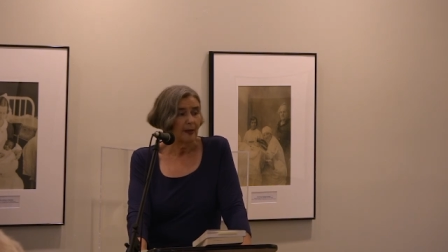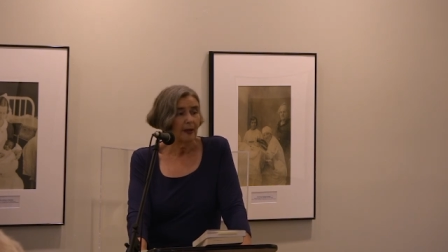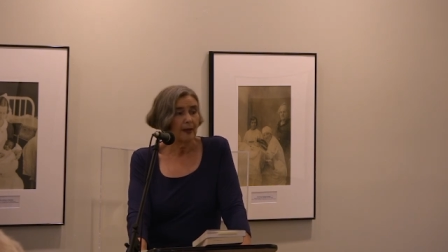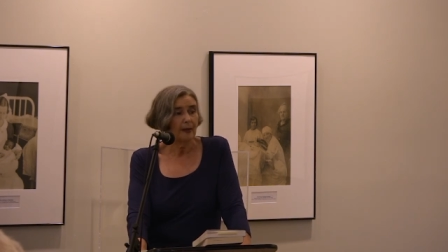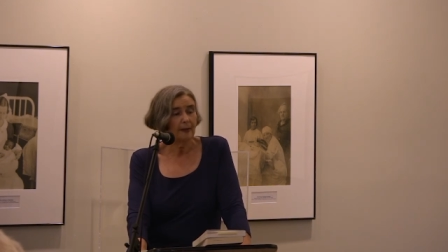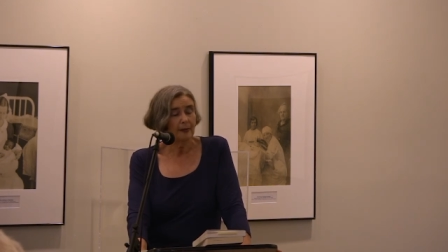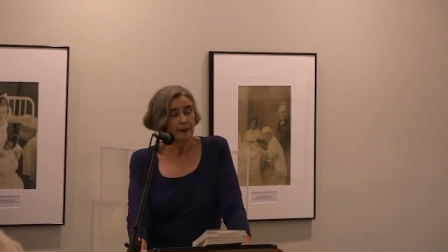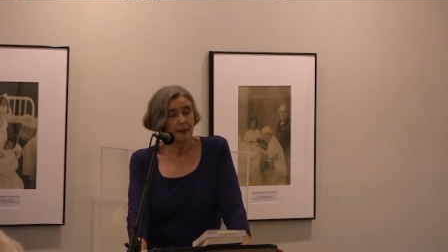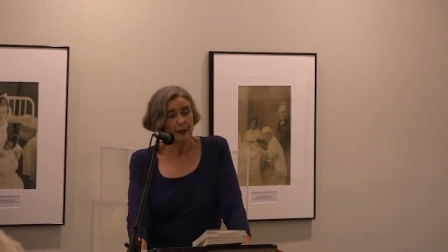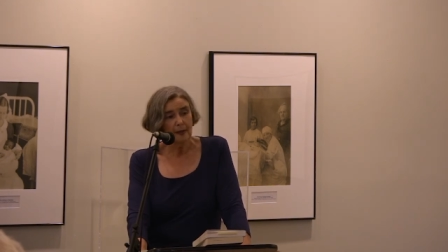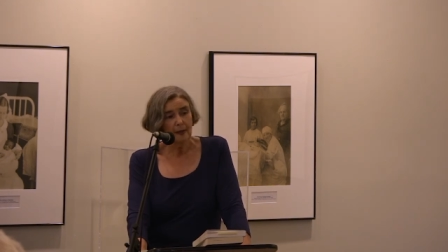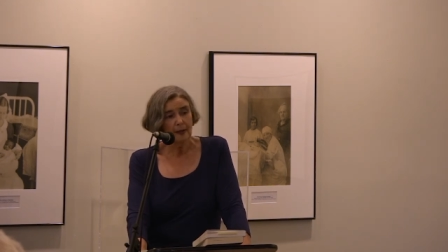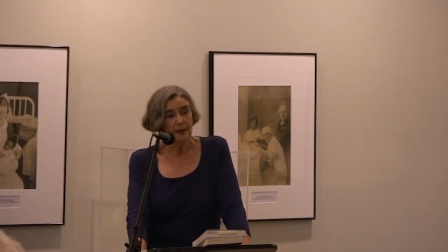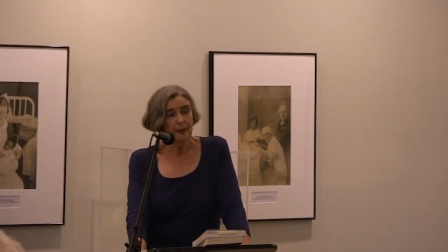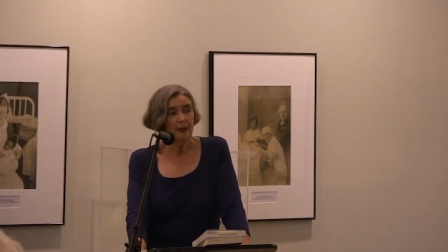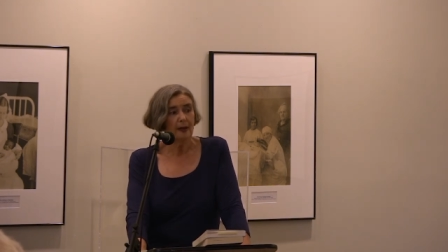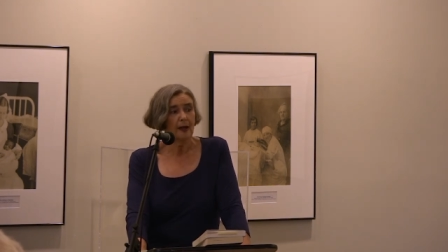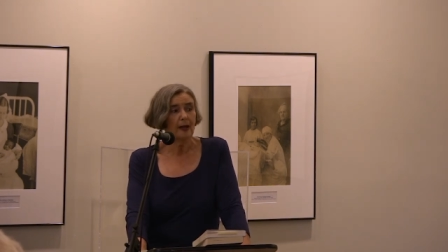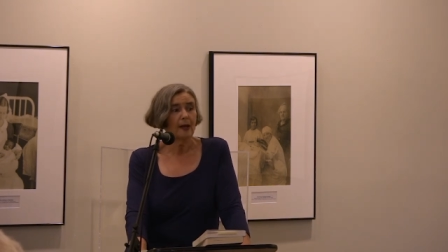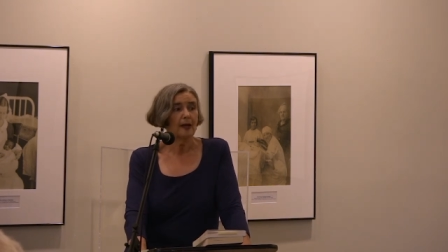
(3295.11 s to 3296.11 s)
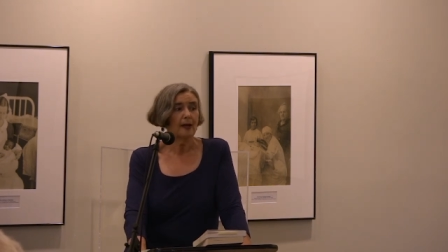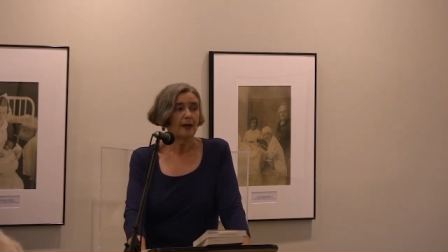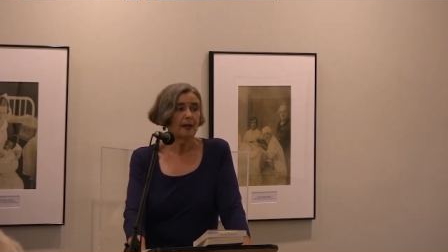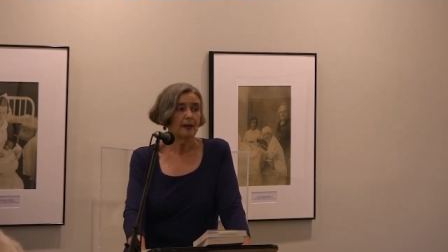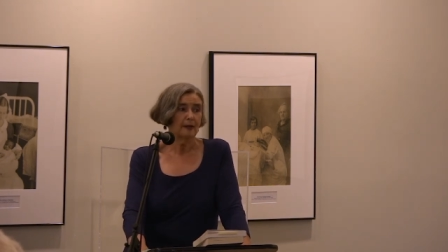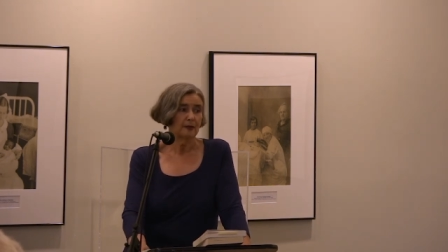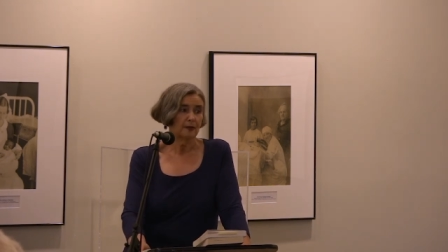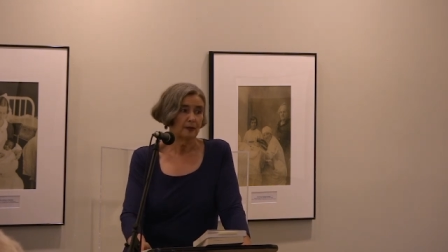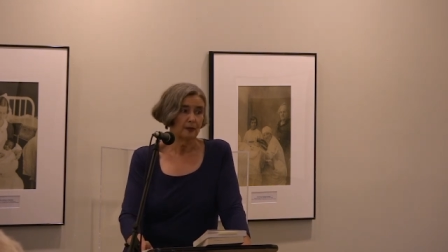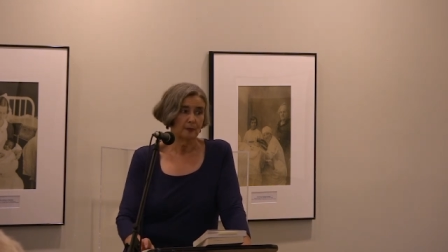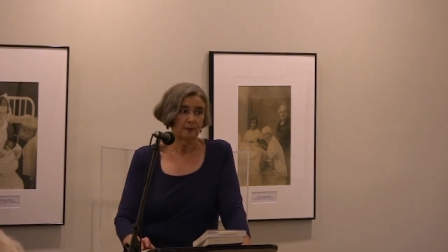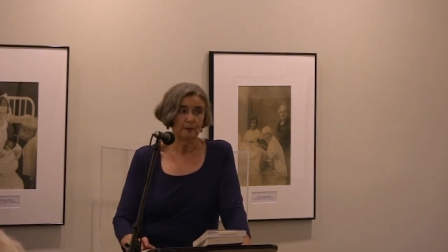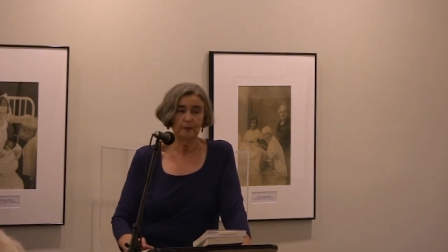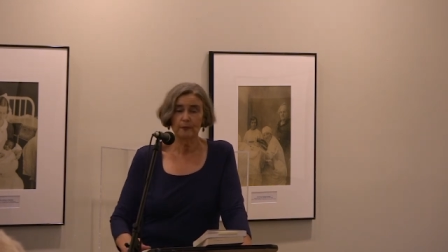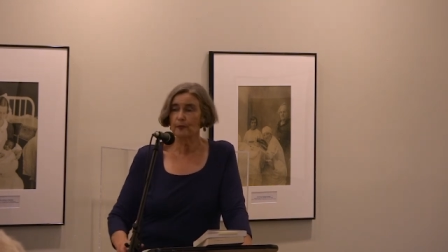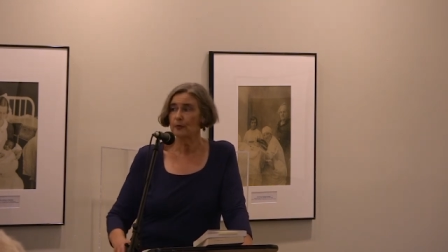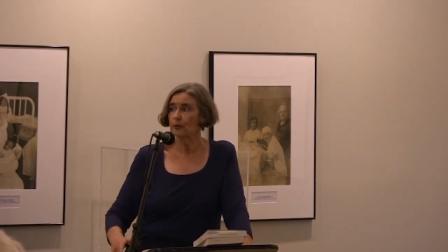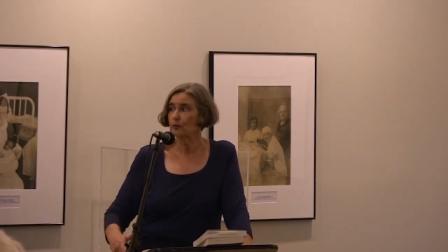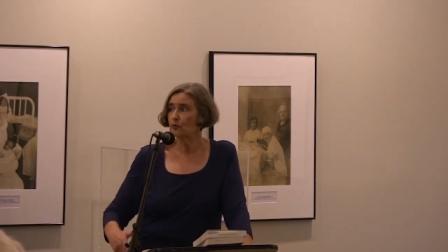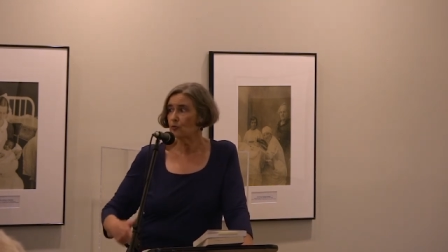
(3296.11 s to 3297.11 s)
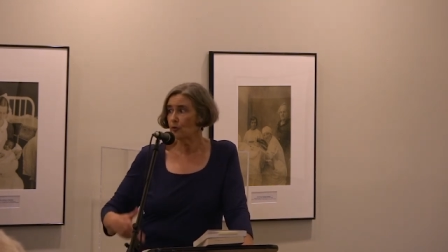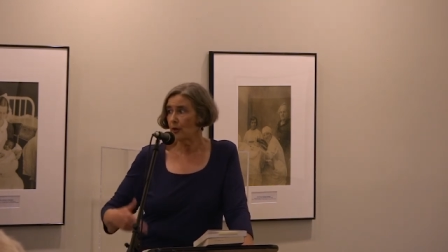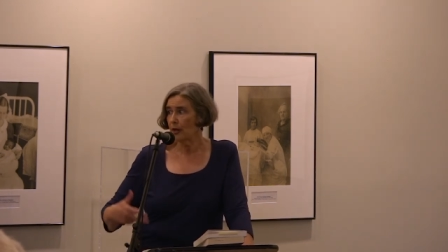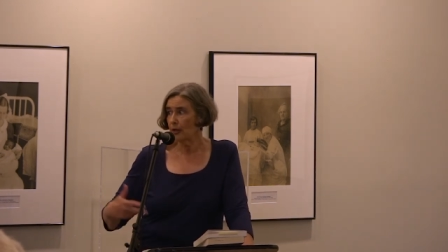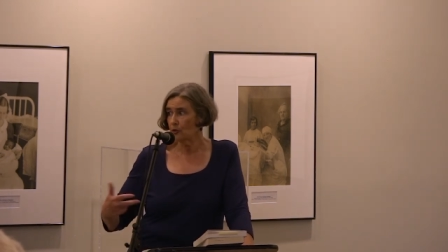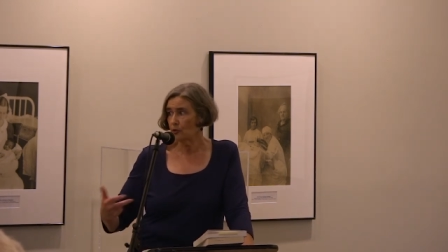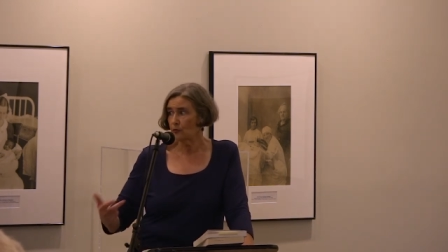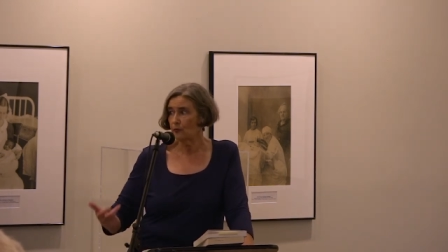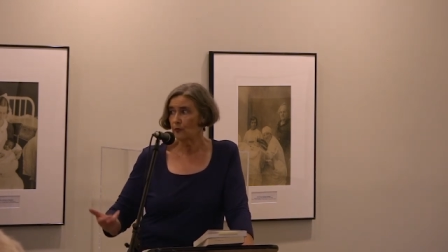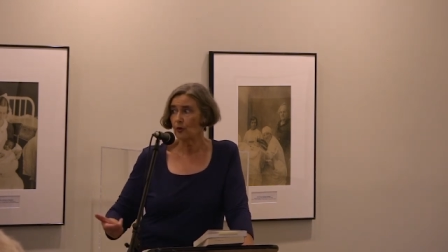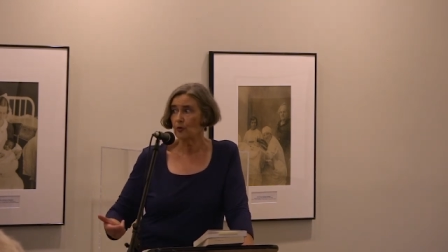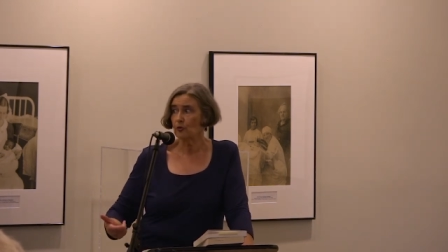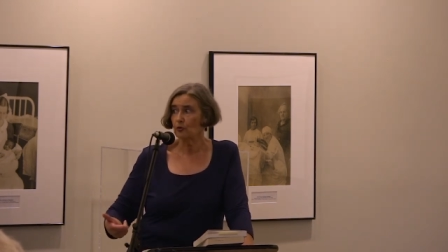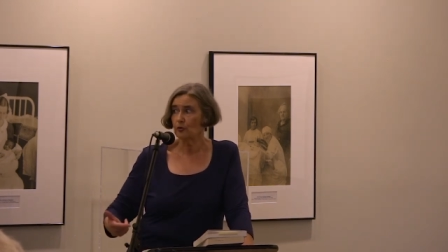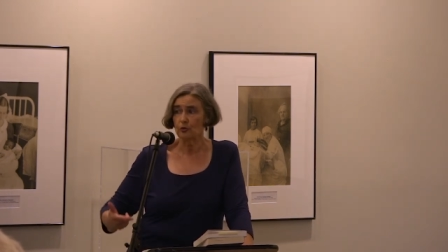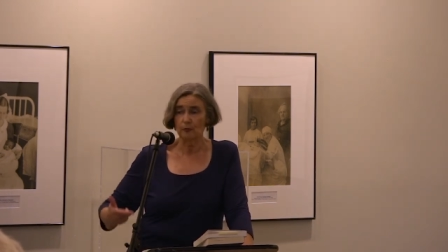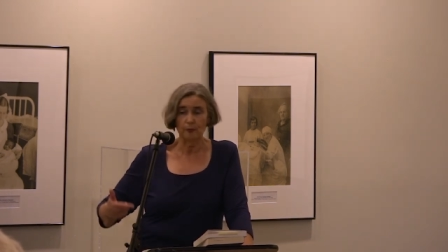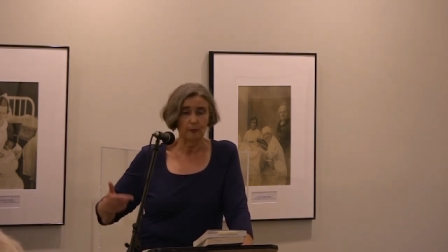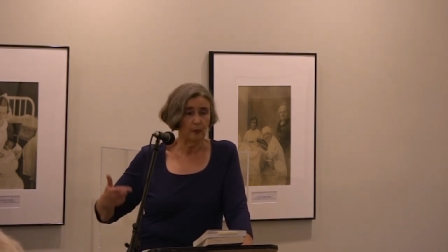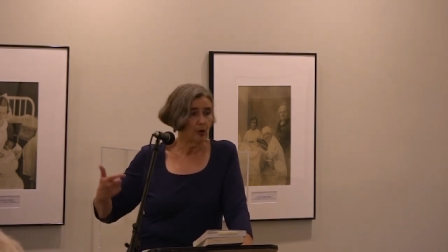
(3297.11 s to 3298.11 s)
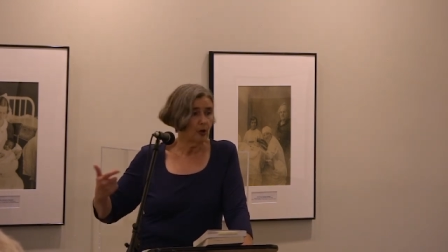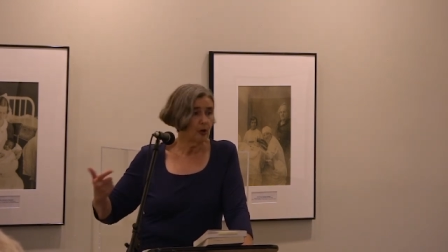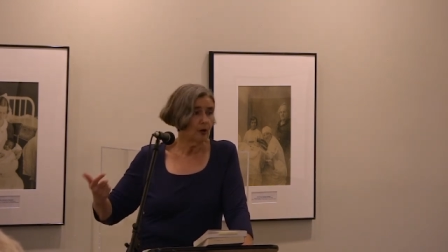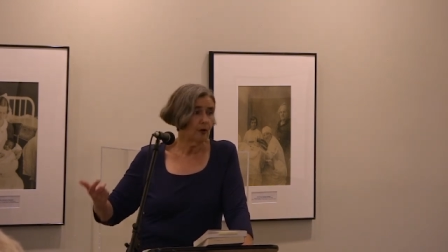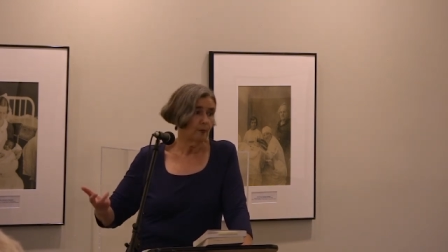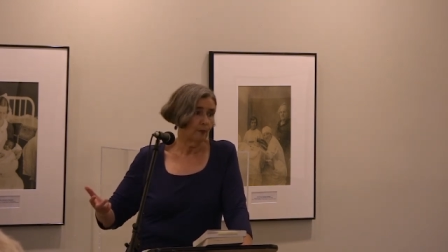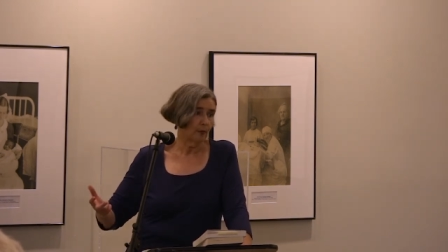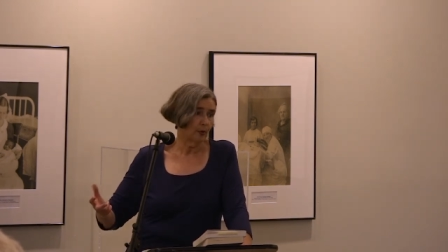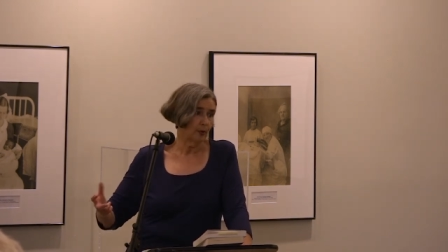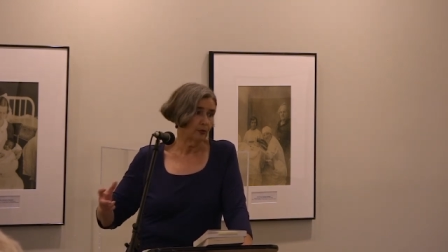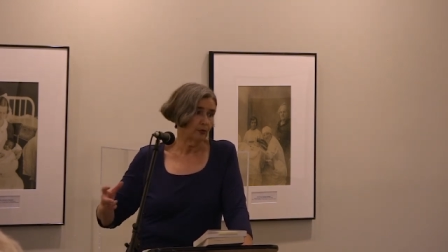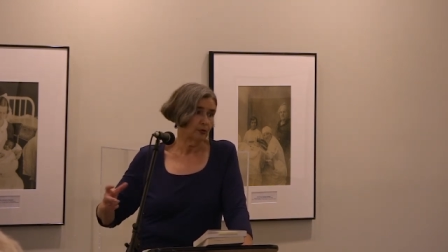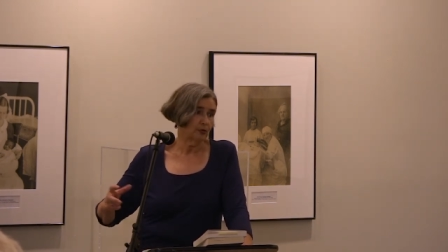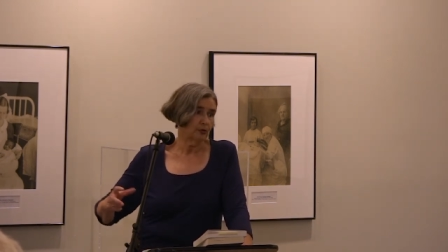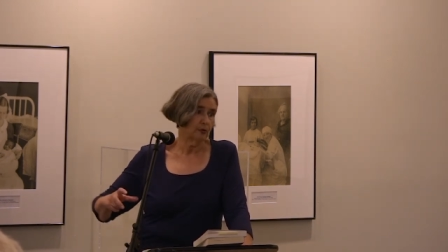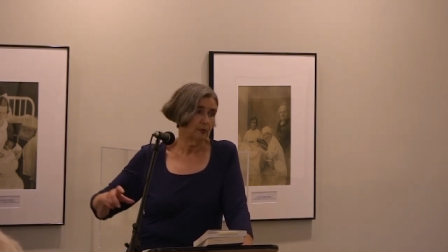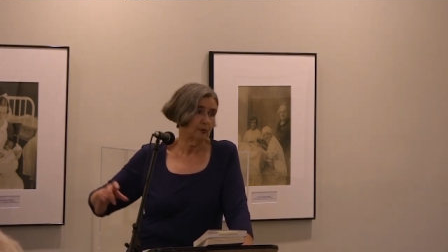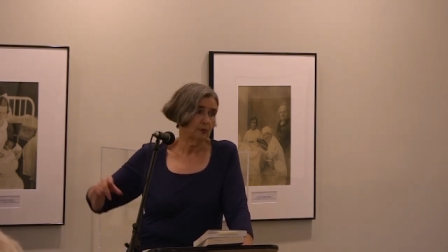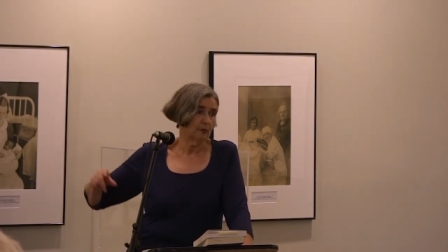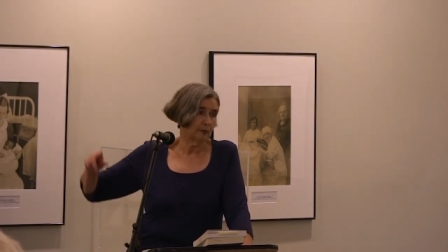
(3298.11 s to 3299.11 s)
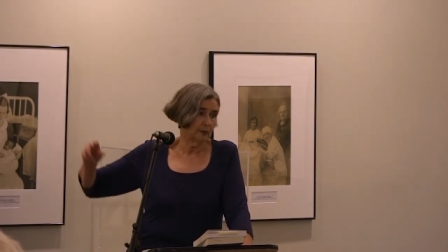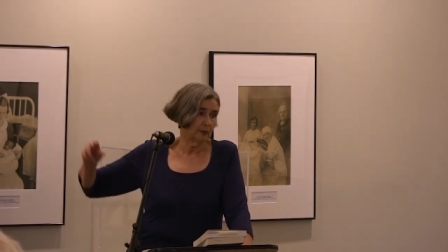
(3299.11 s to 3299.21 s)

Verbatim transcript: And then I had to transfer some numbers